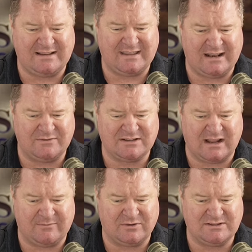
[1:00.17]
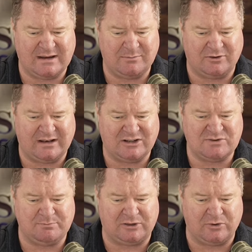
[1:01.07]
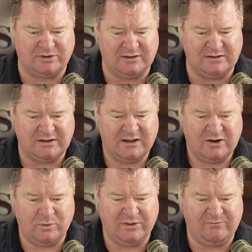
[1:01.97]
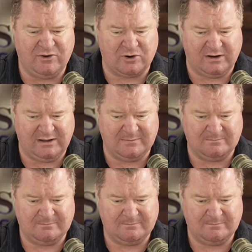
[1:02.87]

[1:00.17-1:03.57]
at the head of his conference table and exploded with fury.